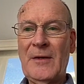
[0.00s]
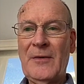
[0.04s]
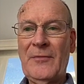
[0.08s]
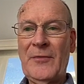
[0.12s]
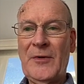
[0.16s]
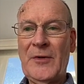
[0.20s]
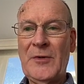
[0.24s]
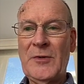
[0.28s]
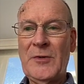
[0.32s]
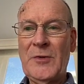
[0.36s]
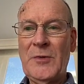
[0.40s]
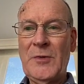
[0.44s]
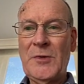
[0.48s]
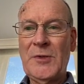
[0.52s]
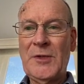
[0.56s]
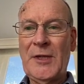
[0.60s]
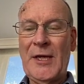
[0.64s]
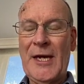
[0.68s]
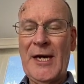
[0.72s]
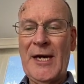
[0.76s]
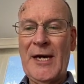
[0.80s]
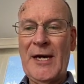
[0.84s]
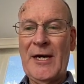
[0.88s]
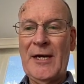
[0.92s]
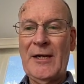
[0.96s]
If I choose the
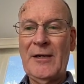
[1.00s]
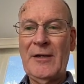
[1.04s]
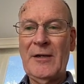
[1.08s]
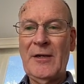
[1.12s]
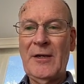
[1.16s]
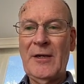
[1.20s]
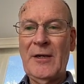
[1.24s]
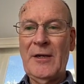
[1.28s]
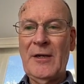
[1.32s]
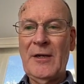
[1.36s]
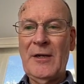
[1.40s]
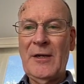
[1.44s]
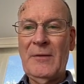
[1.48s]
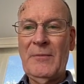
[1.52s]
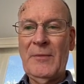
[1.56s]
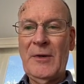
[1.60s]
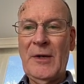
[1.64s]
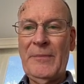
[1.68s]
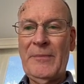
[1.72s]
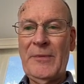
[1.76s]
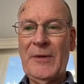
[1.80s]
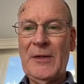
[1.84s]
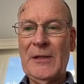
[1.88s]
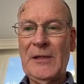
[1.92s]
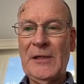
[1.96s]
heart, it
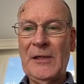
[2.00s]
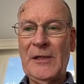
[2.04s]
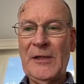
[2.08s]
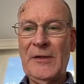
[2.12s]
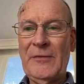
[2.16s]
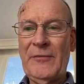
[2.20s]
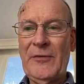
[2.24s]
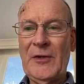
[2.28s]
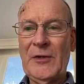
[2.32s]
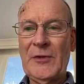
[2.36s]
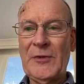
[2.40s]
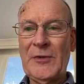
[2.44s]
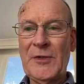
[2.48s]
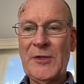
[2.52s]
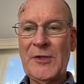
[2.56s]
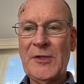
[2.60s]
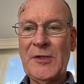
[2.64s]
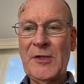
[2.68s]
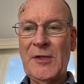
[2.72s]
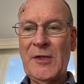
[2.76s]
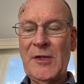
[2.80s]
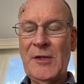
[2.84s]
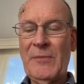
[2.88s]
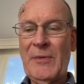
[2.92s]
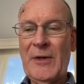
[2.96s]
might be a little difficult to
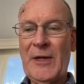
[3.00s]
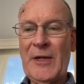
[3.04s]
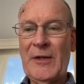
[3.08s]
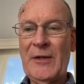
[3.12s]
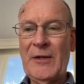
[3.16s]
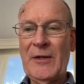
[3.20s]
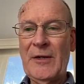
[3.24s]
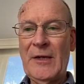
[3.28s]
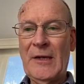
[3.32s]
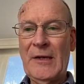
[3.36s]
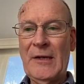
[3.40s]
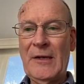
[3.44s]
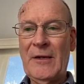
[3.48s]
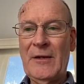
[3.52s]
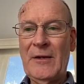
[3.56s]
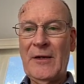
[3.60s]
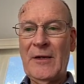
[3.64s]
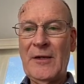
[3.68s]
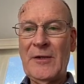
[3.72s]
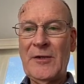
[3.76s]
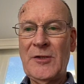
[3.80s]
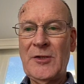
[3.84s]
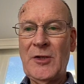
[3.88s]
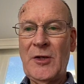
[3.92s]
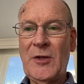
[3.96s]
see, but
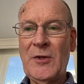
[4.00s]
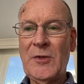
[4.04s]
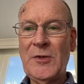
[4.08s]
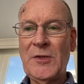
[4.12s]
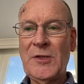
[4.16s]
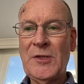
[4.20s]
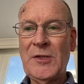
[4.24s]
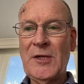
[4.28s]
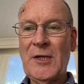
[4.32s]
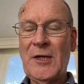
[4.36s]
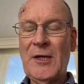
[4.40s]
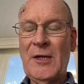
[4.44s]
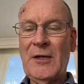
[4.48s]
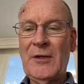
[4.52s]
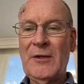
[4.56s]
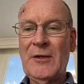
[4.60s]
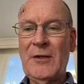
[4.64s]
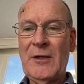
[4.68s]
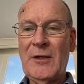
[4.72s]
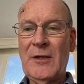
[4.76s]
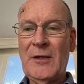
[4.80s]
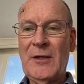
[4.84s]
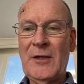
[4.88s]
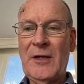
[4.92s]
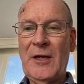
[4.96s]
it shows,
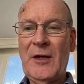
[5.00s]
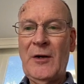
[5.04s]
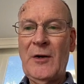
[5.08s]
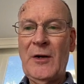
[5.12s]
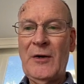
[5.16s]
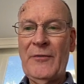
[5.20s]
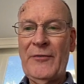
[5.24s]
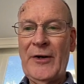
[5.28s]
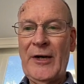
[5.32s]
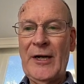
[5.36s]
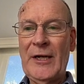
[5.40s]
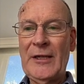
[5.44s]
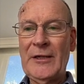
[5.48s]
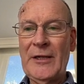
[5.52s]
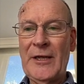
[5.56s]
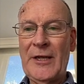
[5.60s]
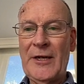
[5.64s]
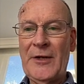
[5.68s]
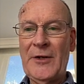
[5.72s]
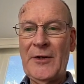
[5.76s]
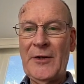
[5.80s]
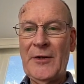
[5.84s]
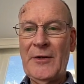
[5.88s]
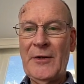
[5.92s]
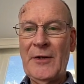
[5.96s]
now I've
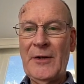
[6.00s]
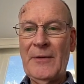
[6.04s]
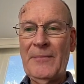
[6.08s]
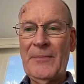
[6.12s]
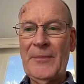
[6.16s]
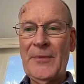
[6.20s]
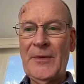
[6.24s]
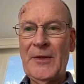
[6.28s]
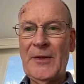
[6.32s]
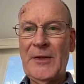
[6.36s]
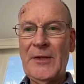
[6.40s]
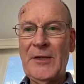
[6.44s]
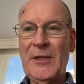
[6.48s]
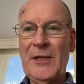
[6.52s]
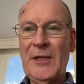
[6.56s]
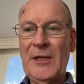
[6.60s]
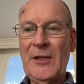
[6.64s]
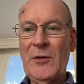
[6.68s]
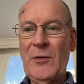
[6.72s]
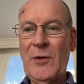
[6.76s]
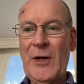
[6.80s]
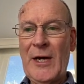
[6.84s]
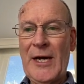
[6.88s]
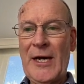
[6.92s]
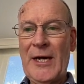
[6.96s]
highlighted it, the
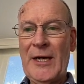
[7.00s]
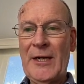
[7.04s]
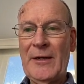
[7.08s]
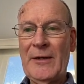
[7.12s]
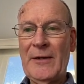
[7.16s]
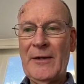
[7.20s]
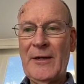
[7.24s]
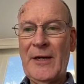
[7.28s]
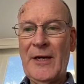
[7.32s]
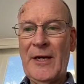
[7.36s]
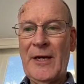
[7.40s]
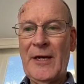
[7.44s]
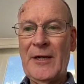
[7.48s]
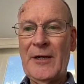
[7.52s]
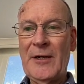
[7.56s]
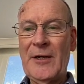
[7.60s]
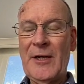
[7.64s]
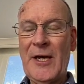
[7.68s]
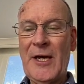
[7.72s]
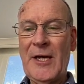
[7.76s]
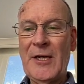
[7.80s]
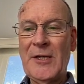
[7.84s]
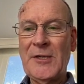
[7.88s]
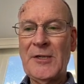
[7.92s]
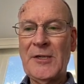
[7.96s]
yellow heart, and it
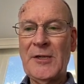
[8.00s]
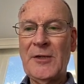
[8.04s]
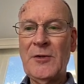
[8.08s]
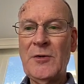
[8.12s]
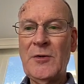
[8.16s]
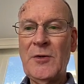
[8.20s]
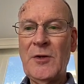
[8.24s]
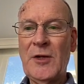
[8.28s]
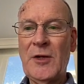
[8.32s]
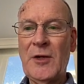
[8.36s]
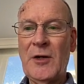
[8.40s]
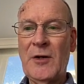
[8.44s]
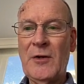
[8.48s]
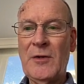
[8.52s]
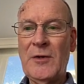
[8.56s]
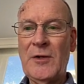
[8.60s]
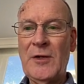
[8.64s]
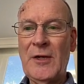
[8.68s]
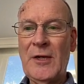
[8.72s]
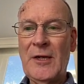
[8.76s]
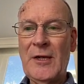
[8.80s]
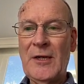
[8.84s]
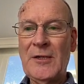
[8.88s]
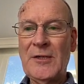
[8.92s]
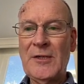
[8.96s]
has the Unicode.
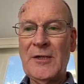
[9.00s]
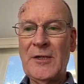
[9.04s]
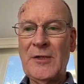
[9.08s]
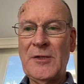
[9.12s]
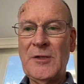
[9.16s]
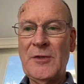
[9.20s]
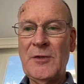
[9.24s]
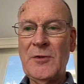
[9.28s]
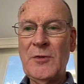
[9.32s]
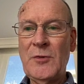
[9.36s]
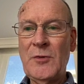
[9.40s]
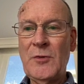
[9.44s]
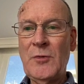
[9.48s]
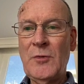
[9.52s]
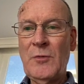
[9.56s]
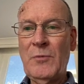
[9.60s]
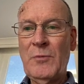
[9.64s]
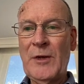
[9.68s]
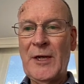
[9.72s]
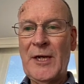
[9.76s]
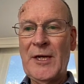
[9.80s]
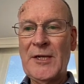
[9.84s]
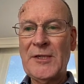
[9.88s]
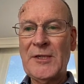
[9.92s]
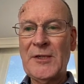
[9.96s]
It says U
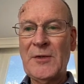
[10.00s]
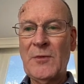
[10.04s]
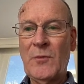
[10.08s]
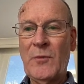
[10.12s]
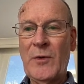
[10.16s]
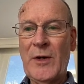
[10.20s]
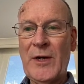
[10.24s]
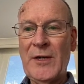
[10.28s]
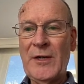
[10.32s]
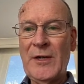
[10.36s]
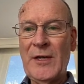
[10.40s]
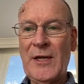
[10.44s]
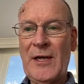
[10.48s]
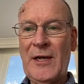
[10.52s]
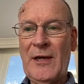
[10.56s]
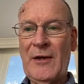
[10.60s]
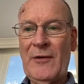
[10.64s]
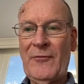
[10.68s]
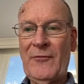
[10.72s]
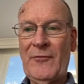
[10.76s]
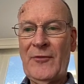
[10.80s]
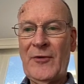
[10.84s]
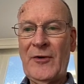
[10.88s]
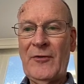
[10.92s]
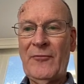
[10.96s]
plus
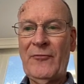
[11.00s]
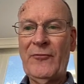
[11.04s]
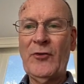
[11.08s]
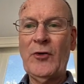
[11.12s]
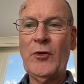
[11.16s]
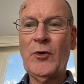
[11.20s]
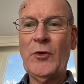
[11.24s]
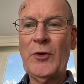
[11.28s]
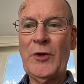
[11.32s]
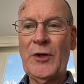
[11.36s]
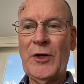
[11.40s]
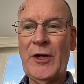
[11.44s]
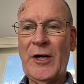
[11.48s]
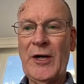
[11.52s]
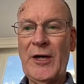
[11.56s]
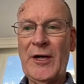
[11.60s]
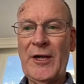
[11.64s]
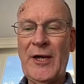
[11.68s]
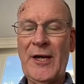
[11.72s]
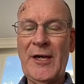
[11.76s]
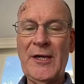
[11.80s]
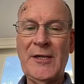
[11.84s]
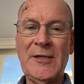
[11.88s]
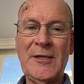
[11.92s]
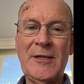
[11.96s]

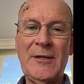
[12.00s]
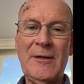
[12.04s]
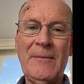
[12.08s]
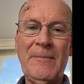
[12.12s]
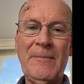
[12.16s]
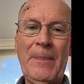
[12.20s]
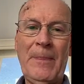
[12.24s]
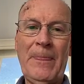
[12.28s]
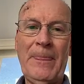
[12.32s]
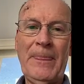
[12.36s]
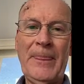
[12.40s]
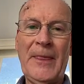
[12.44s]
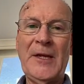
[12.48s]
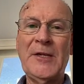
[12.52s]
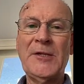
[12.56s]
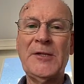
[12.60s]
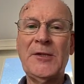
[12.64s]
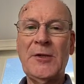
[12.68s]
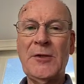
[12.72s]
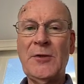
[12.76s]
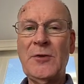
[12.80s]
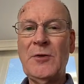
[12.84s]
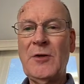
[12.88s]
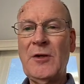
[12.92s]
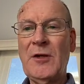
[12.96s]
1F498. That's
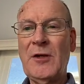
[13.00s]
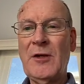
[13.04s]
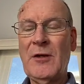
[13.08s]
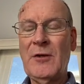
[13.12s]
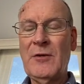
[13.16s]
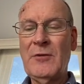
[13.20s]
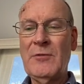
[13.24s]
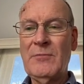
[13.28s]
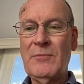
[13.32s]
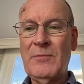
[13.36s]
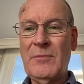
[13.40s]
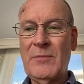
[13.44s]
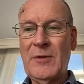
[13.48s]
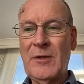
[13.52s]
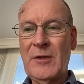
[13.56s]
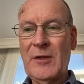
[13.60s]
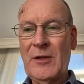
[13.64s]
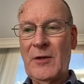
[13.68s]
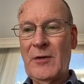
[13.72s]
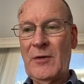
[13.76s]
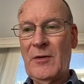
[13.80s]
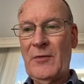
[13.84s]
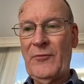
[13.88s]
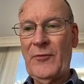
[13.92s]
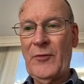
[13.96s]
the Unicode
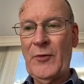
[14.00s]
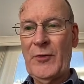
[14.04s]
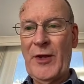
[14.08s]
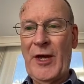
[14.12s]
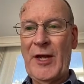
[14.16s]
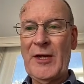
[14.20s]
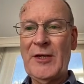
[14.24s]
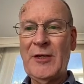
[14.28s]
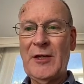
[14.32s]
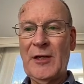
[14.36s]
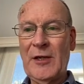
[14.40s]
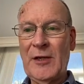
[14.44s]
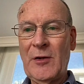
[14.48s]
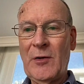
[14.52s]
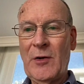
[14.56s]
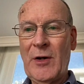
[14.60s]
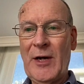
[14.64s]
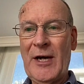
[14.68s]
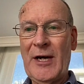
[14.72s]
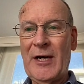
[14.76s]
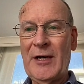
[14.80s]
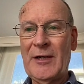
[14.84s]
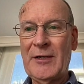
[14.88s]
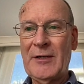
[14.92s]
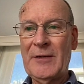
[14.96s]
code for that yellow
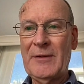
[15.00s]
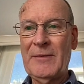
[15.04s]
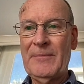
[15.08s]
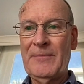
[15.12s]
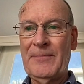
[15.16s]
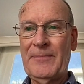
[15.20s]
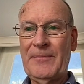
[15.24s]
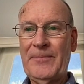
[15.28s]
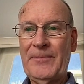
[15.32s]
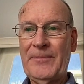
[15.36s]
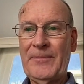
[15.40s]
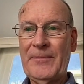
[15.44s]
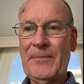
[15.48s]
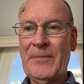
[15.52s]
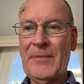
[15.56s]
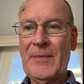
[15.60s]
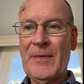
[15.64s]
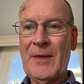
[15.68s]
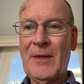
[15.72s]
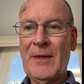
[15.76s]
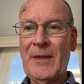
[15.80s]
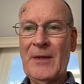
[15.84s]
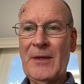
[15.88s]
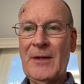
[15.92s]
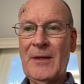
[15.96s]
heart.
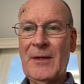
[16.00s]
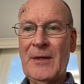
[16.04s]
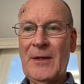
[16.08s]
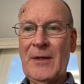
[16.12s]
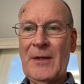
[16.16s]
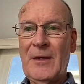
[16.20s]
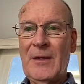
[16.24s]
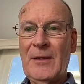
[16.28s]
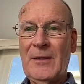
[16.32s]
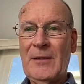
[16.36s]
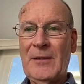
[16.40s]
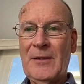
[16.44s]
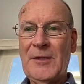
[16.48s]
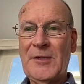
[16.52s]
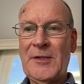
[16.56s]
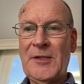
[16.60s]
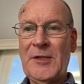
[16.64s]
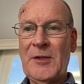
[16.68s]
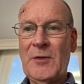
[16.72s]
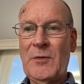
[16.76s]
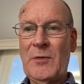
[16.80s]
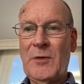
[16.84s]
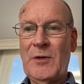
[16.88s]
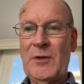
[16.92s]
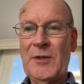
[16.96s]
Let's
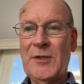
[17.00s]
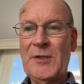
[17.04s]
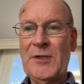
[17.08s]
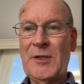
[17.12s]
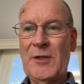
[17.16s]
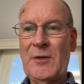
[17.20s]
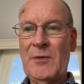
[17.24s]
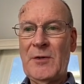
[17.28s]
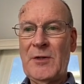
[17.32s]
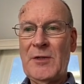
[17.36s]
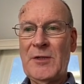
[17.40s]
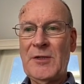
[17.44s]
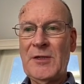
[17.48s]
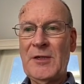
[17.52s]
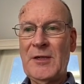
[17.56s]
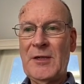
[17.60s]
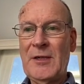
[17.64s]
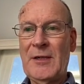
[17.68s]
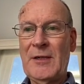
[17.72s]
see what else there is.